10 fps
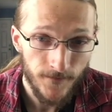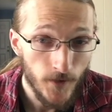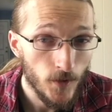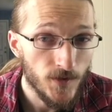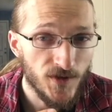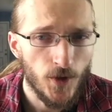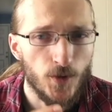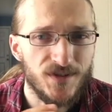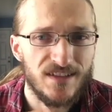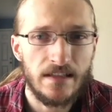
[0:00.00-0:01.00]
Foods
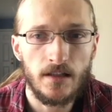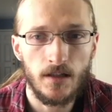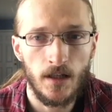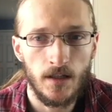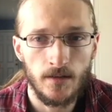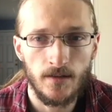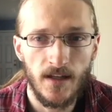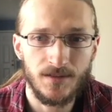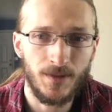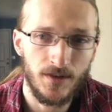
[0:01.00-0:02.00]
whose DNA
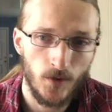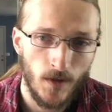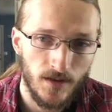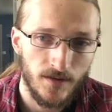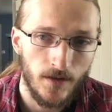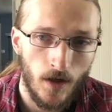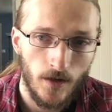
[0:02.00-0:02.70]
has been directly